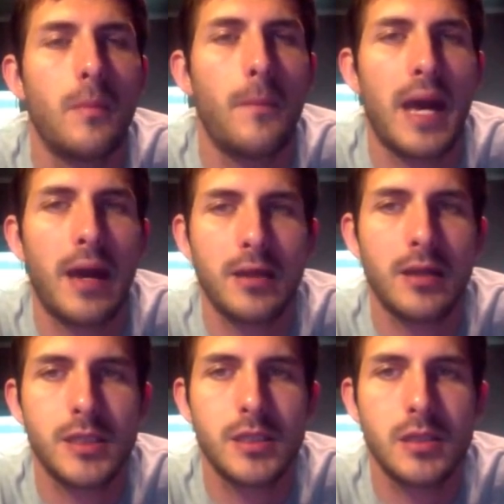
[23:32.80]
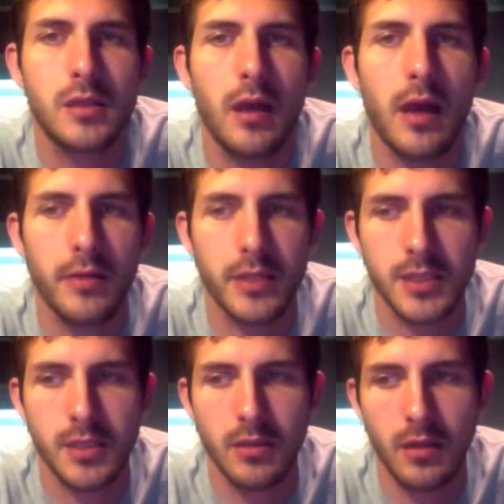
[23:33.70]
Max,
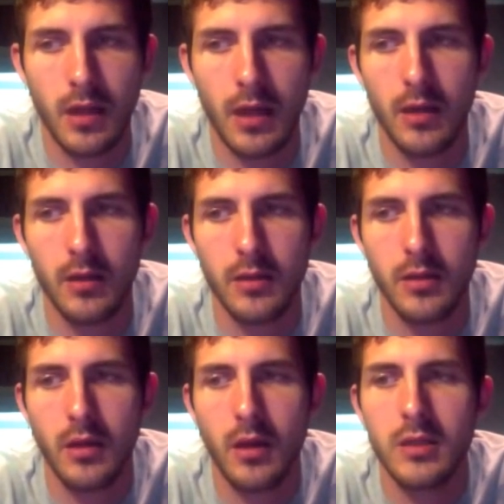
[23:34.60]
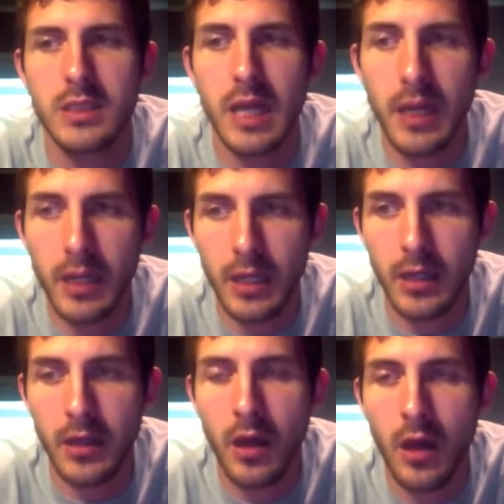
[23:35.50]
Allison, and
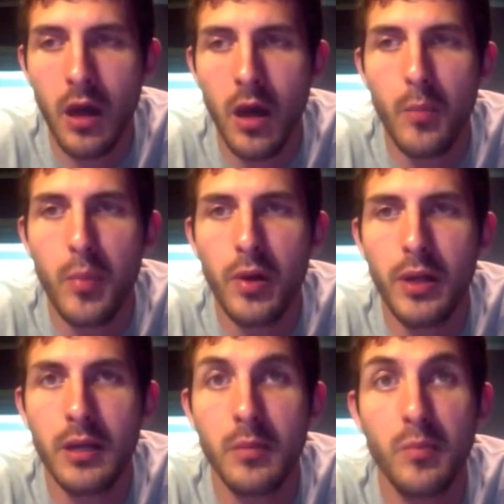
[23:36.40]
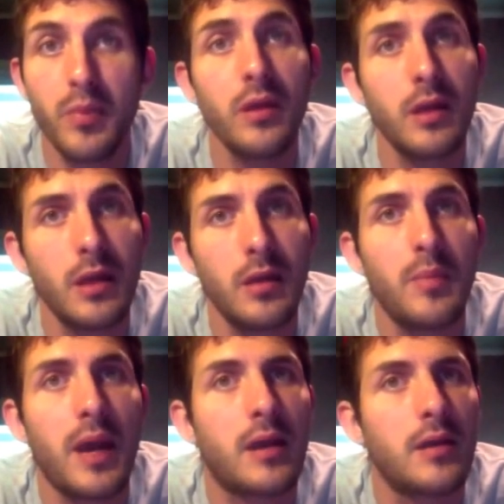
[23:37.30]
Danny putting Billy
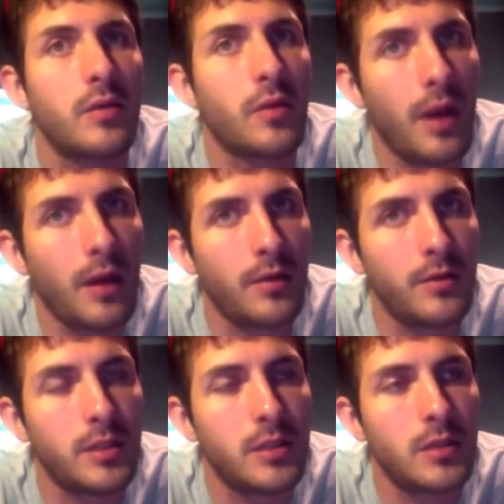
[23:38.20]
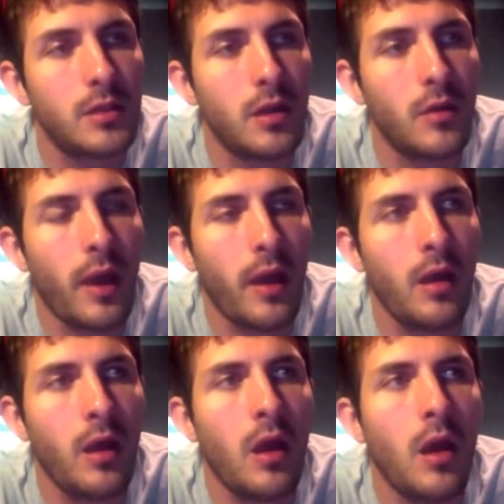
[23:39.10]
back into the ground. Okay,
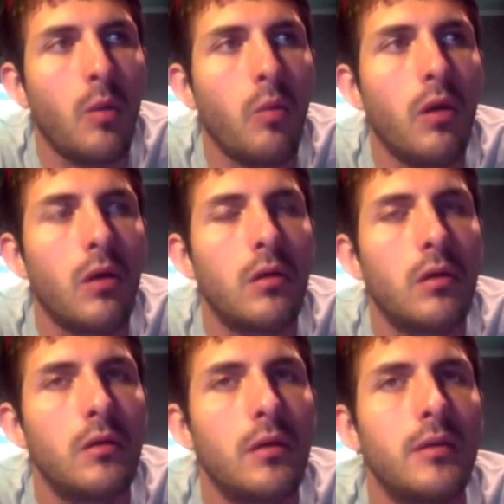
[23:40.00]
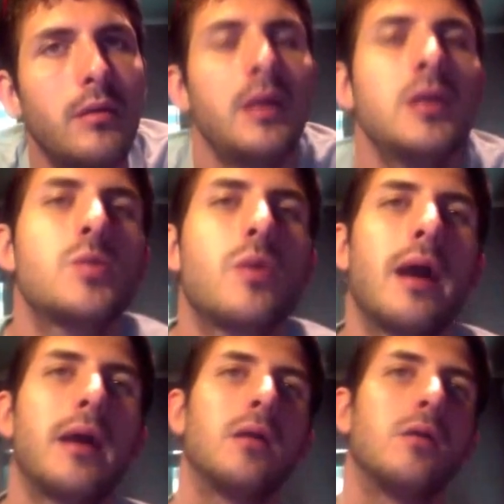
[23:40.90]
well, here's where
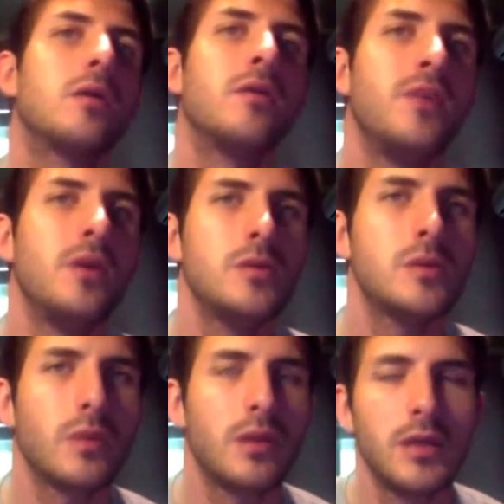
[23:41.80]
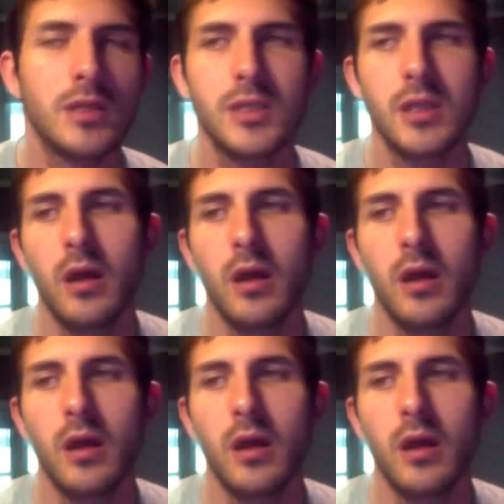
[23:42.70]
I get a little confused with this.